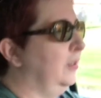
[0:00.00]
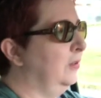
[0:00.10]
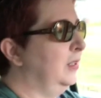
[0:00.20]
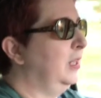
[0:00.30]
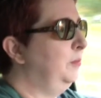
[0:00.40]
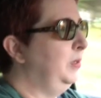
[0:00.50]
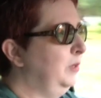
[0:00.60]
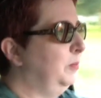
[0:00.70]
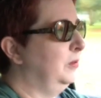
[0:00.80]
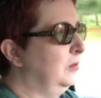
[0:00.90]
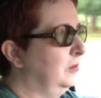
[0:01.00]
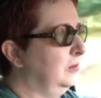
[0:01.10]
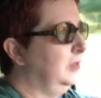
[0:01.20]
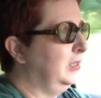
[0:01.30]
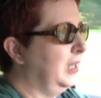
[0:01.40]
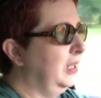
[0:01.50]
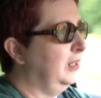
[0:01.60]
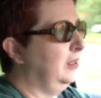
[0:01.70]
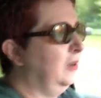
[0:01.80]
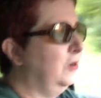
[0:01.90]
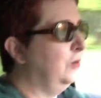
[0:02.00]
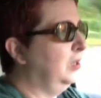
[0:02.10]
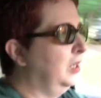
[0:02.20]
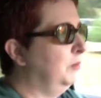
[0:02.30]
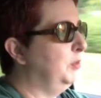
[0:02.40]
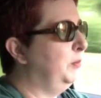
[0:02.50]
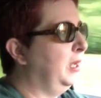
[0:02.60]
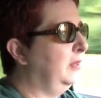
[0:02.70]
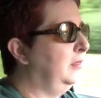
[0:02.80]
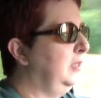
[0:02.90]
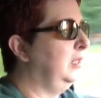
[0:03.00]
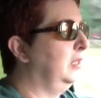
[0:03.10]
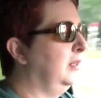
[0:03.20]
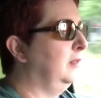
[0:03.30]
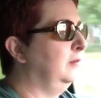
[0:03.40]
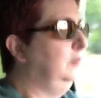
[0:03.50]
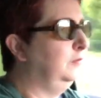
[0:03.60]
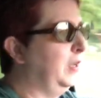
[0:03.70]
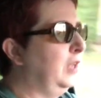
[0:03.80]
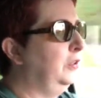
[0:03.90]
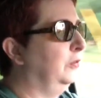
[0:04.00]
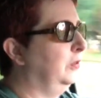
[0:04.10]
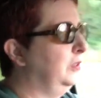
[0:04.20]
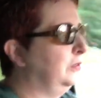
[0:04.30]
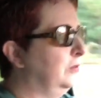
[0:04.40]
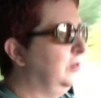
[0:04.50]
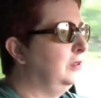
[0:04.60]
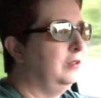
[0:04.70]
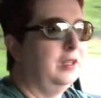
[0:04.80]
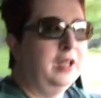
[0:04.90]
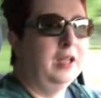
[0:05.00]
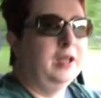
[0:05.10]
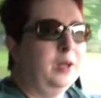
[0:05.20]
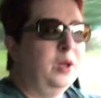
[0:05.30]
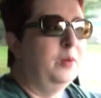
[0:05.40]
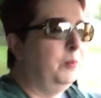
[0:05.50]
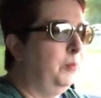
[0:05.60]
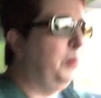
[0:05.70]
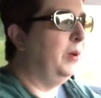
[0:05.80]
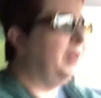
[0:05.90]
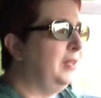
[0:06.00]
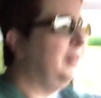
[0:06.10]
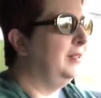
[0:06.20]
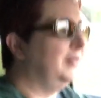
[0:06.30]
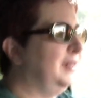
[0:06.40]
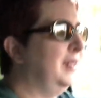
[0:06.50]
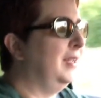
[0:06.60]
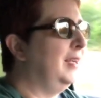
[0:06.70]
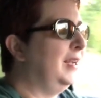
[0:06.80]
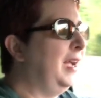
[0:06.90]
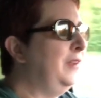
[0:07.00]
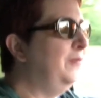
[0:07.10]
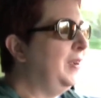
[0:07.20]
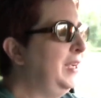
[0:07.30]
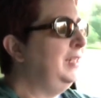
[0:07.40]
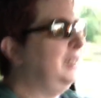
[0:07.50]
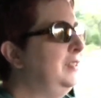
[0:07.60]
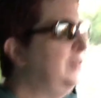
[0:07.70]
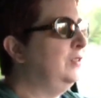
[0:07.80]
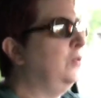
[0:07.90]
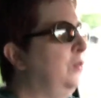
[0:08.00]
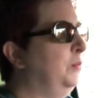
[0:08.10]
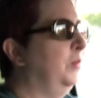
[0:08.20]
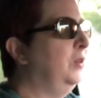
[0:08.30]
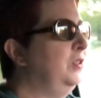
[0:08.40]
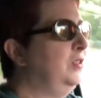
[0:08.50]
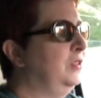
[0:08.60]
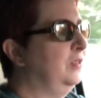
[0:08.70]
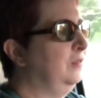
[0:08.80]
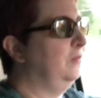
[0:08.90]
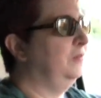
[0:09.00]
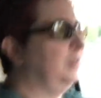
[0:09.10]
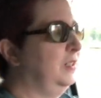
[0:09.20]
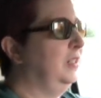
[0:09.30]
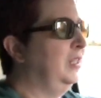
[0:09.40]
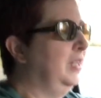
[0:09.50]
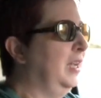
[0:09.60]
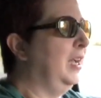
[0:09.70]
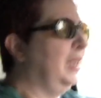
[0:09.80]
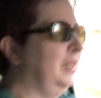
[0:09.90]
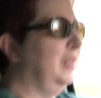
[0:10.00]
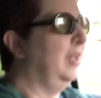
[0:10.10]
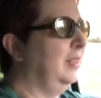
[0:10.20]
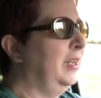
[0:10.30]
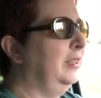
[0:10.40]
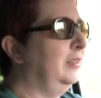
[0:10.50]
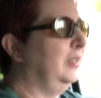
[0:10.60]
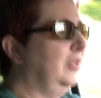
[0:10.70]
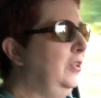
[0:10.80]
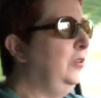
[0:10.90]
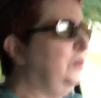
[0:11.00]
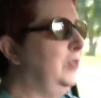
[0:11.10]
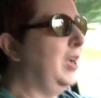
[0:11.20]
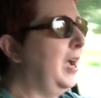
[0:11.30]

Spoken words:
know a lot of people kind of ho-hum about the value resorts, but I find it so immersive, and I like the huge